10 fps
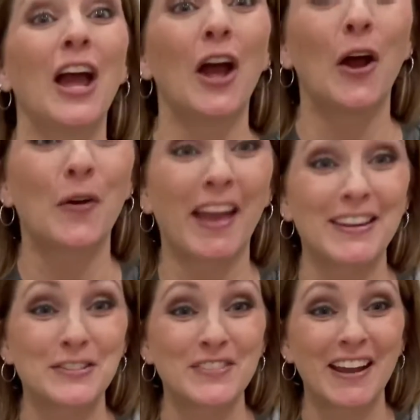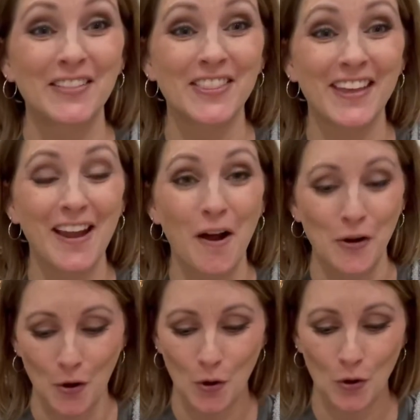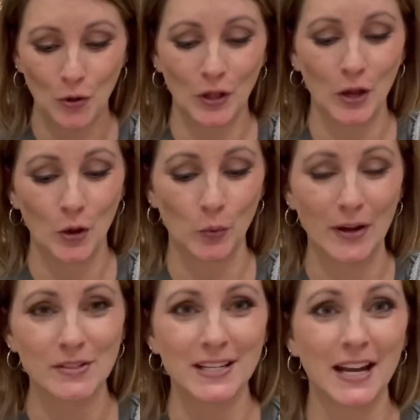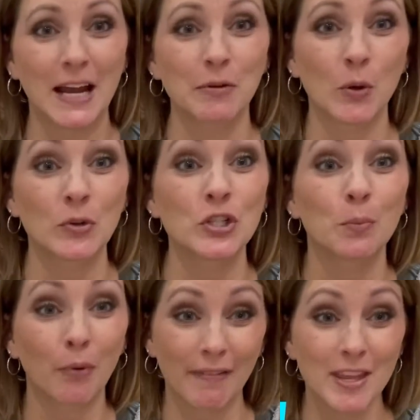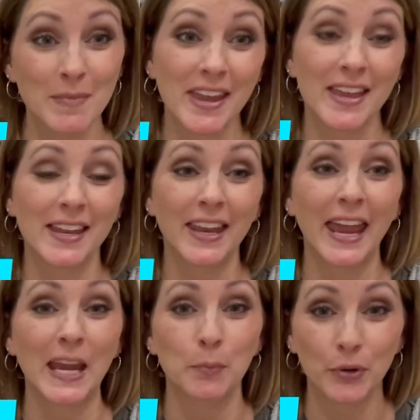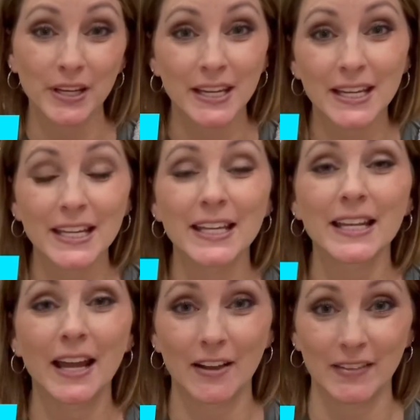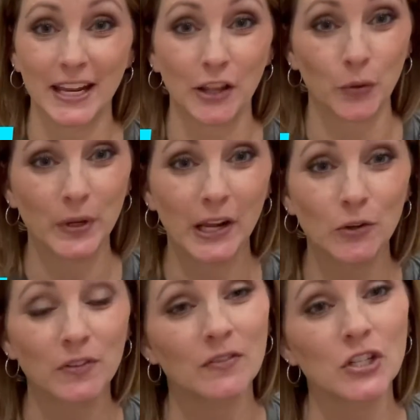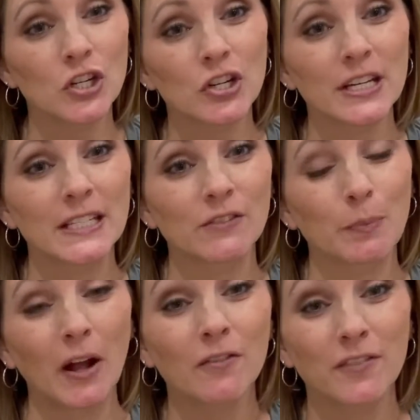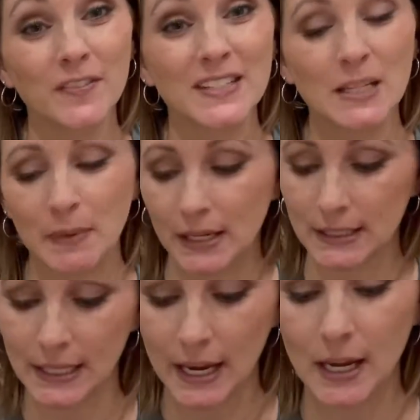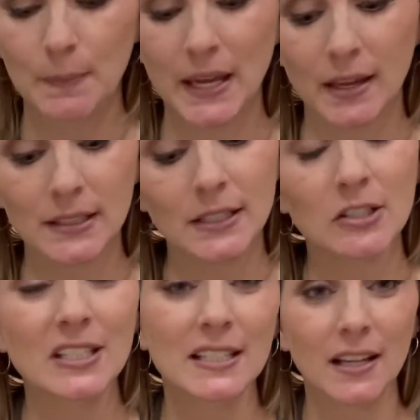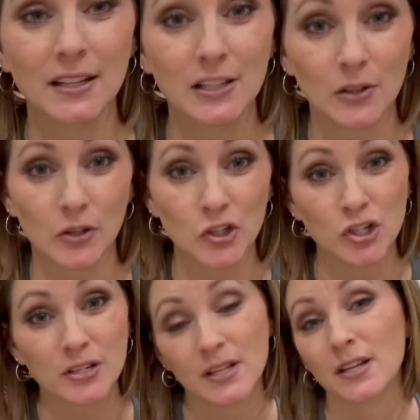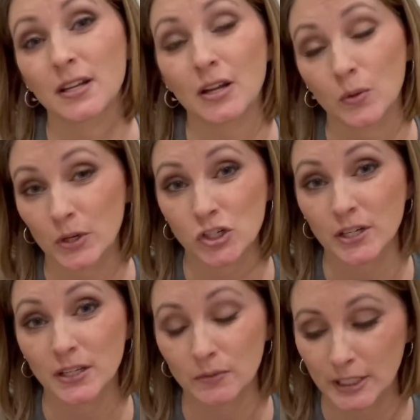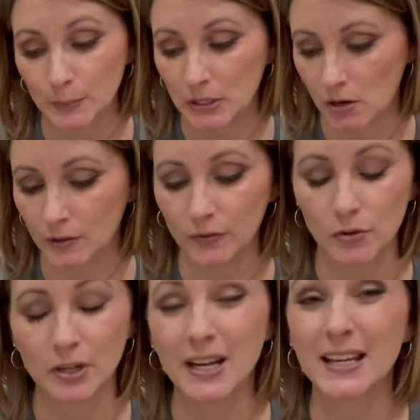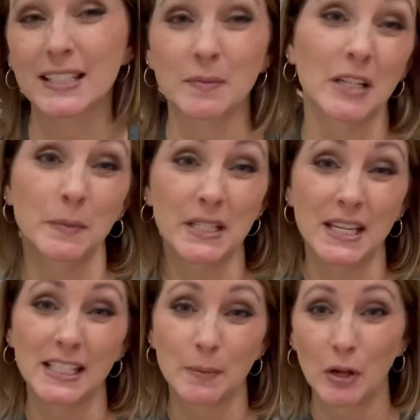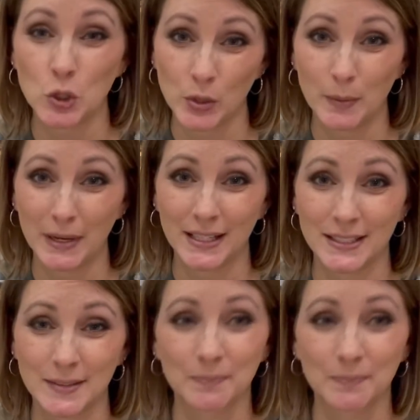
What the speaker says: Okay, so now that they are all rounded, I'm going to brown them in a preheated oven at 350 degrees for about 15 minutes. Because these are slightly larger than originally the recipe called for, sometimes it takes about 20 minutes.